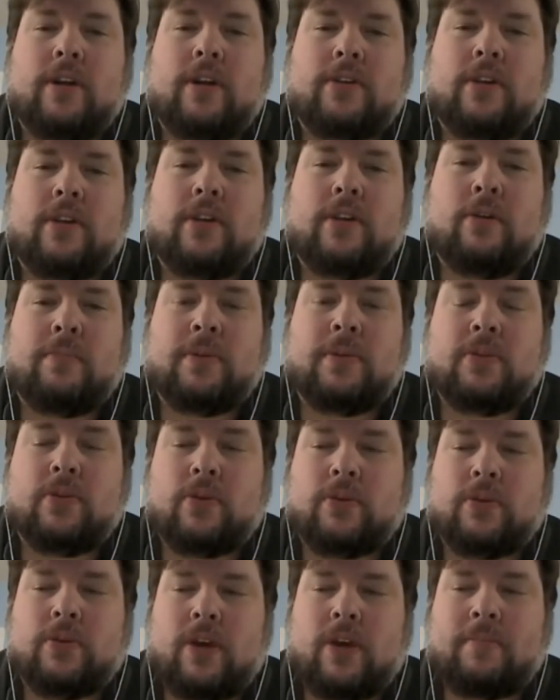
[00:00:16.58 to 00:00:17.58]
is an open
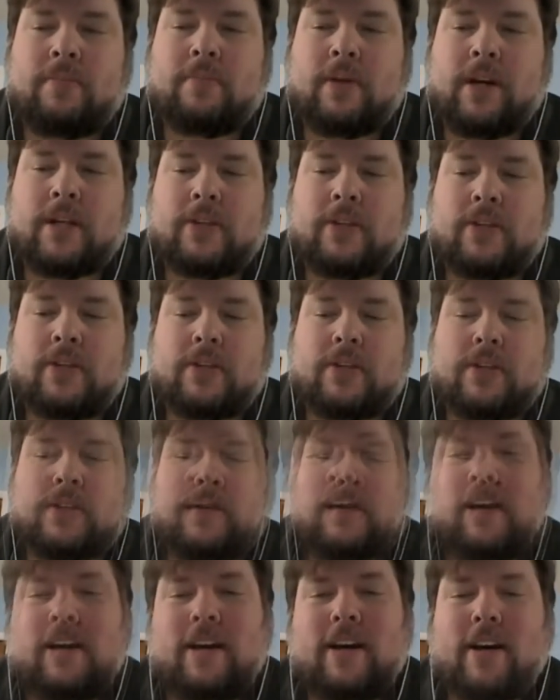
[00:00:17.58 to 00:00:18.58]
source operating
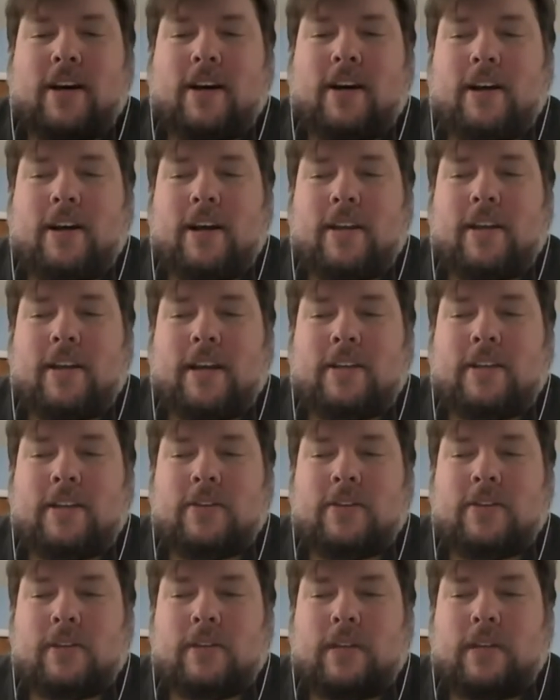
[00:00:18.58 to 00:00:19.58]
system, uh, and
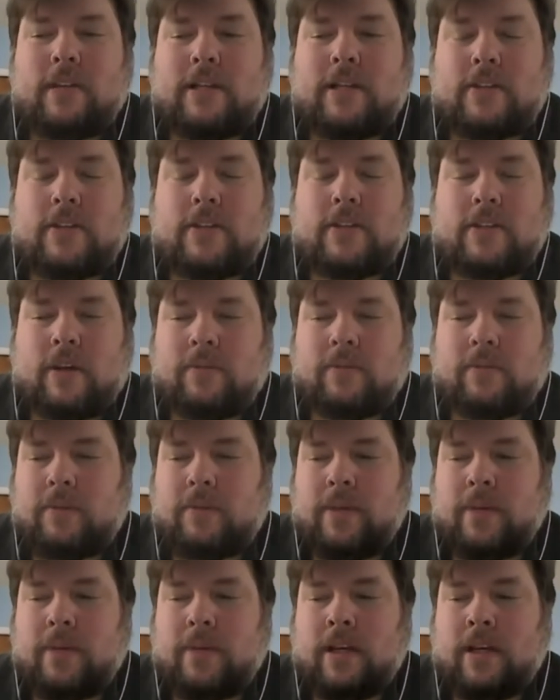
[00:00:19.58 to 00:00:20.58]
that's lent itself to
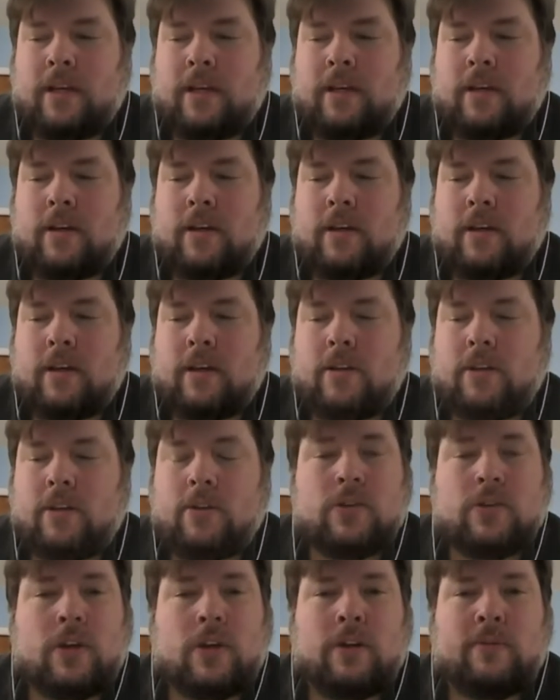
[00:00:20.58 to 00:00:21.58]
being uh,
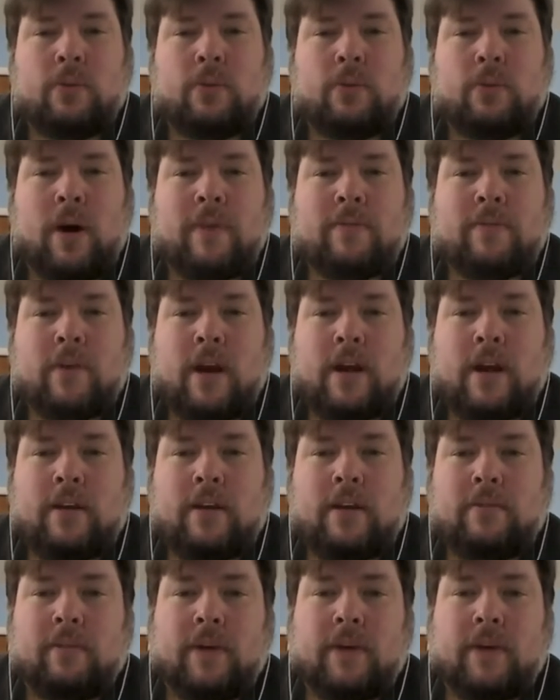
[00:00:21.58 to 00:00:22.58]
used on a wide variety
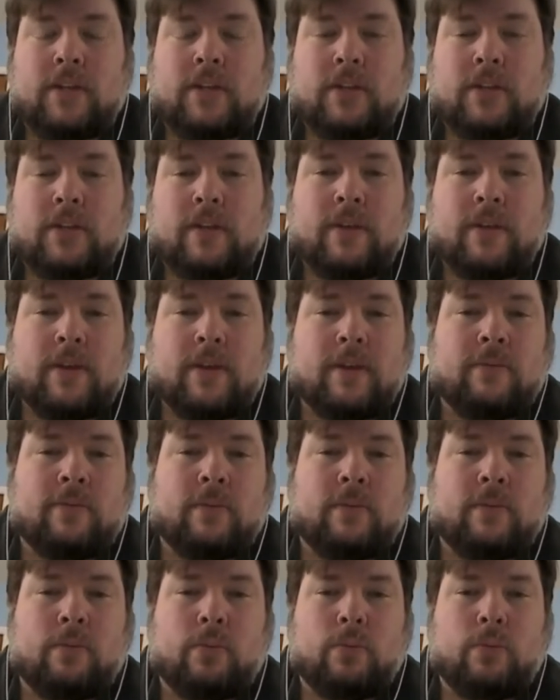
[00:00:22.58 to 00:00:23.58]
of devices, everything
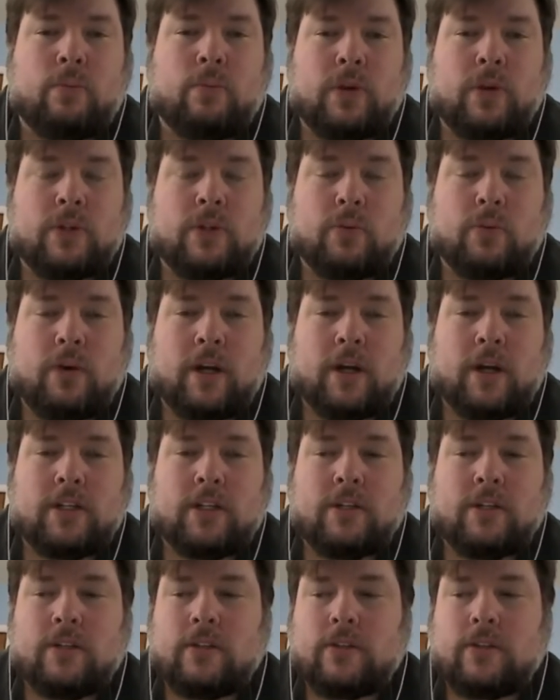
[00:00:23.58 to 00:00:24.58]
from
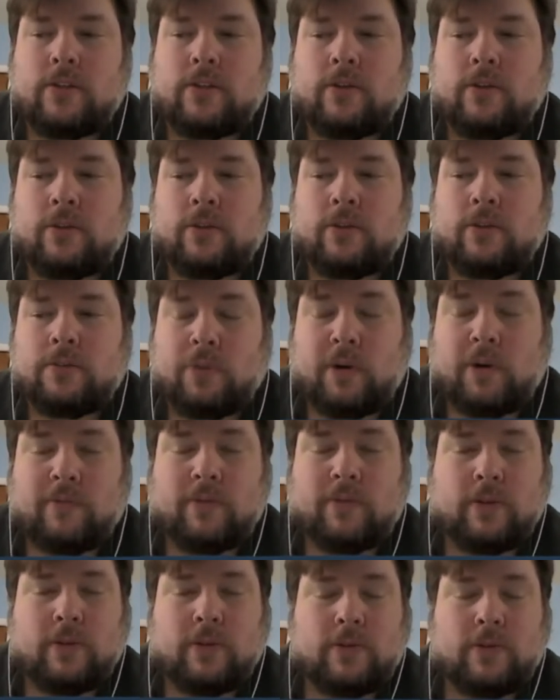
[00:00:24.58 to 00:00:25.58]
wristwatches to
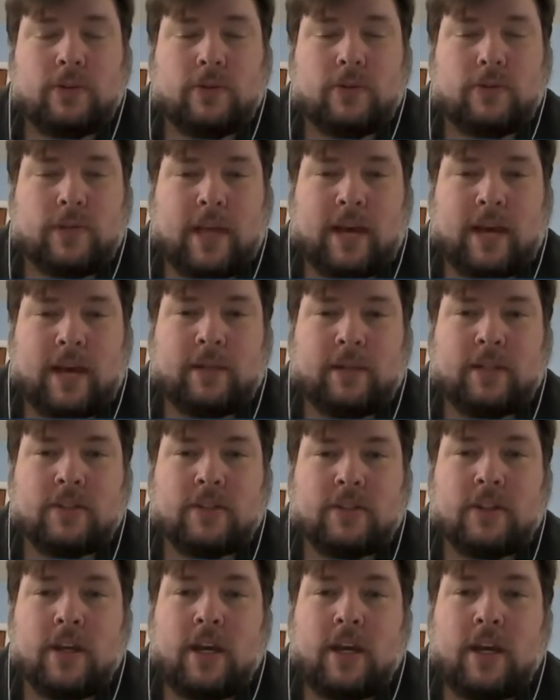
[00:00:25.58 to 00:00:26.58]
smartphones to
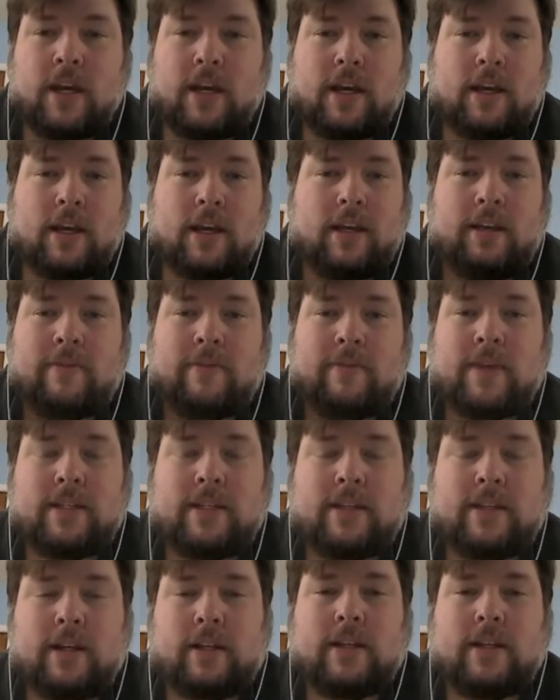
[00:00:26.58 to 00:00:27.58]
tablets. And even
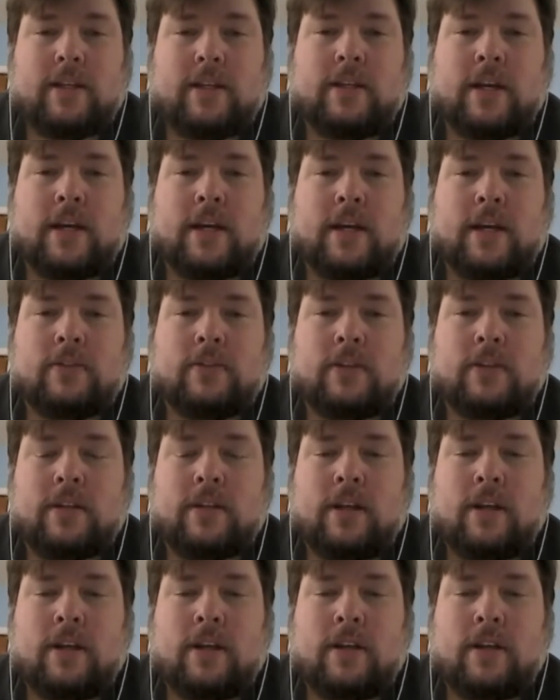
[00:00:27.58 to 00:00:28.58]
Intel has announced in
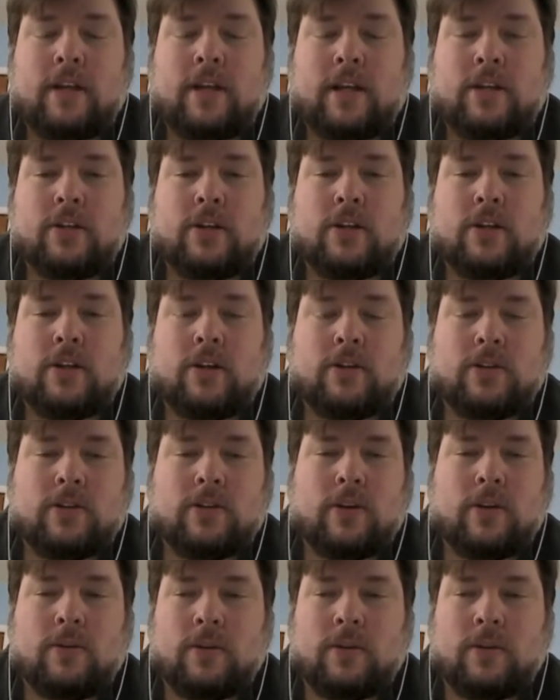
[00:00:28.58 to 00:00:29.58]
the, the next year or
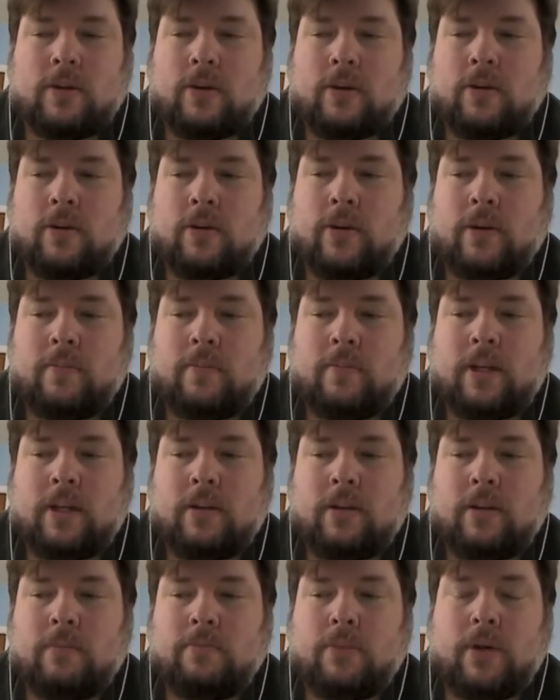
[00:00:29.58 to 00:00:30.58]
so that they're going to be
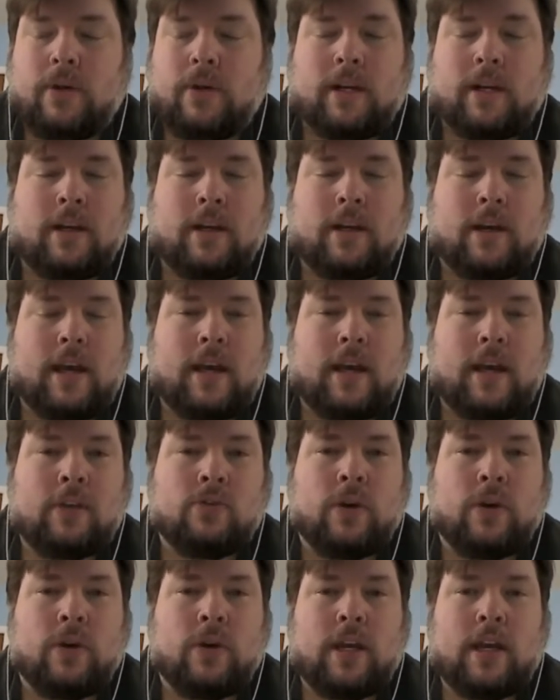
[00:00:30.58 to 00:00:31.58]
putting uh,
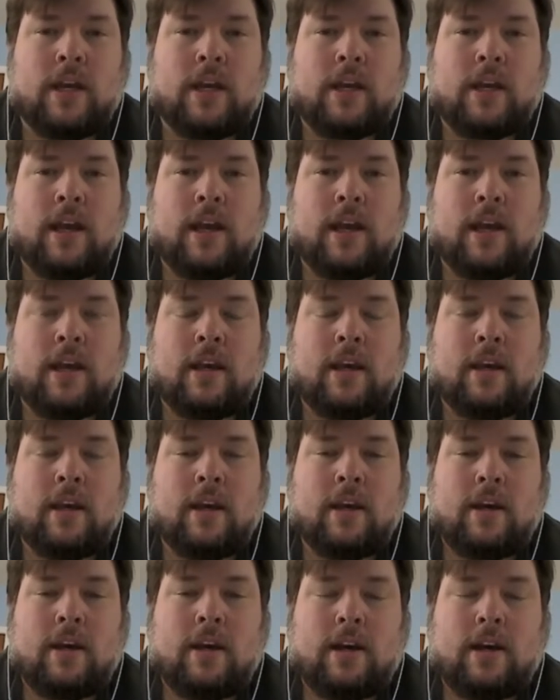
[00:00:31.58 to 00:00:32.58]
Android in a
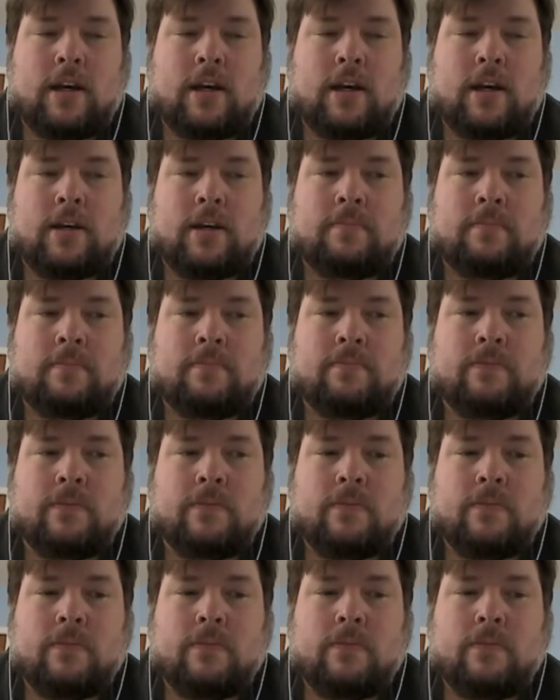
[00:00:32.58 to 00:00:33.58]
um,
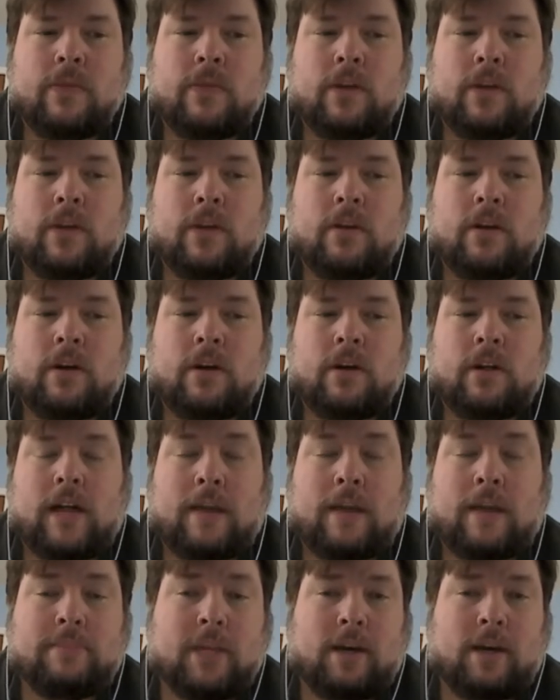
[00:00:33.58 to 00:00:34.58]
uh,
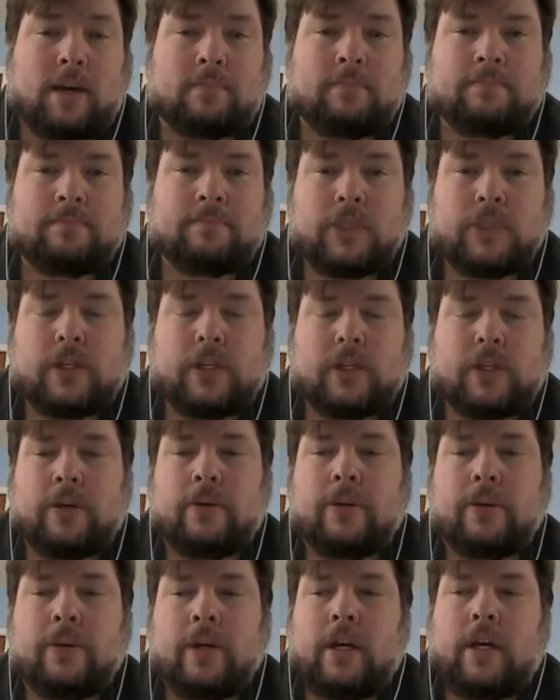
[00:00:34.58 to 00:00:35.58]
laptop
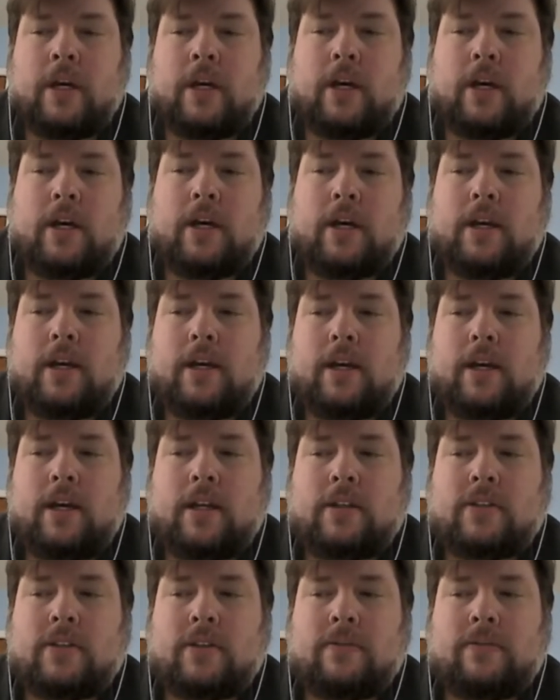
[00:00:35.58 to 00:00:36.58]
so
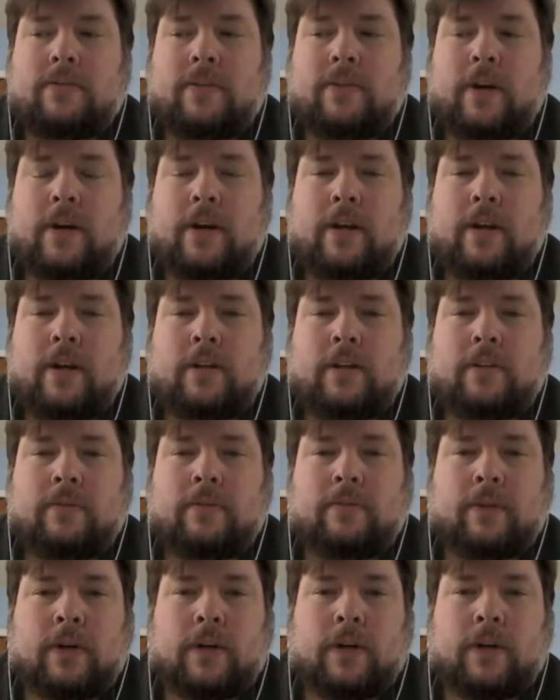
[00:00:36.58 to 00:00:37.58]
it's a very
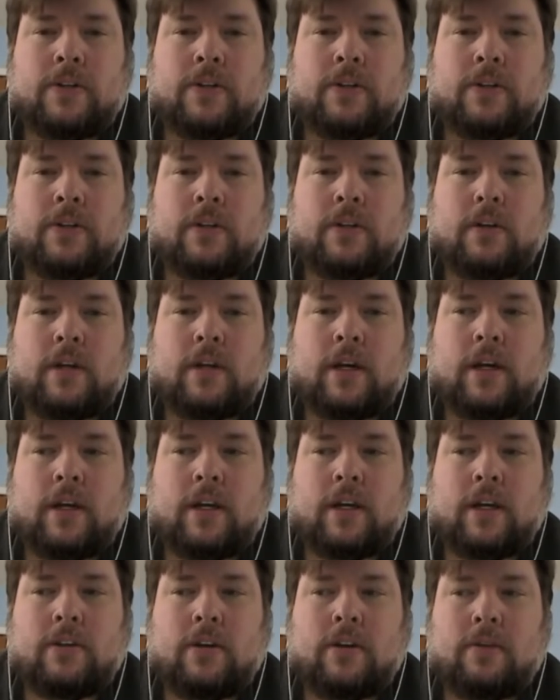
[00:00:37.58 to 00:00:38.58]
diverse uh,
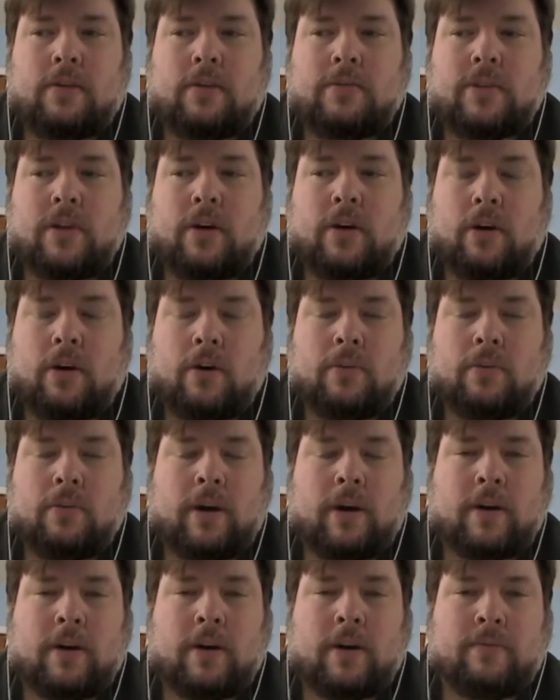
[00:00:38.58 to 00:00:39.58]
in terms of the
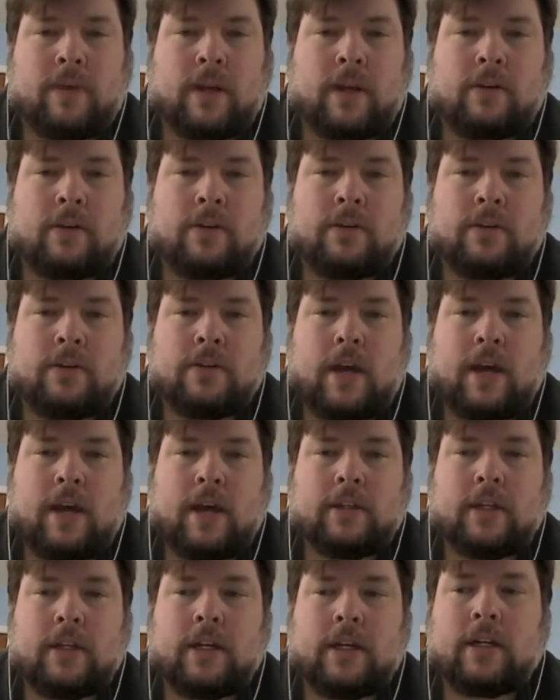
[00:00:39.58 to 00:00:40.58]
hardware and vendors
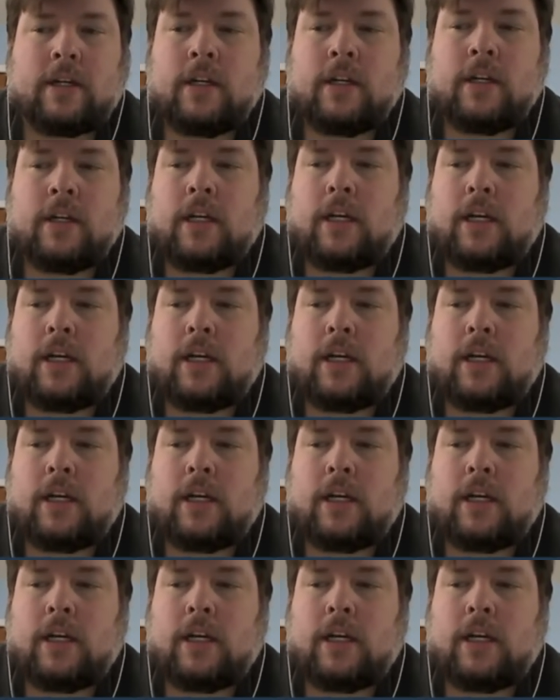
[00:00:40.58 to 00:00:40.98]
out there.